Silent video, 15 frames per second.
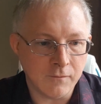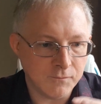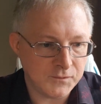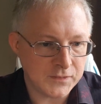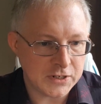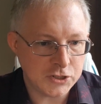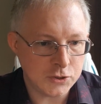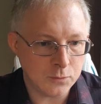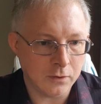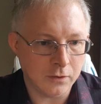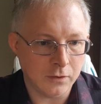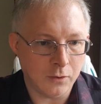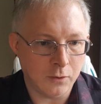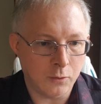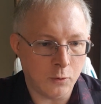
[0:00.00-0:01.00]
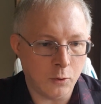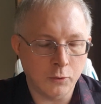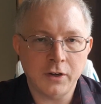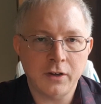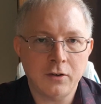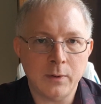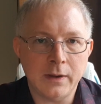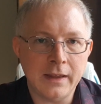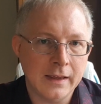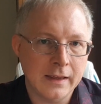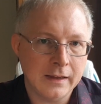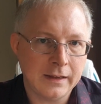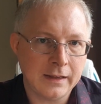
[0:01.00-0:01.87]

visual, auditory,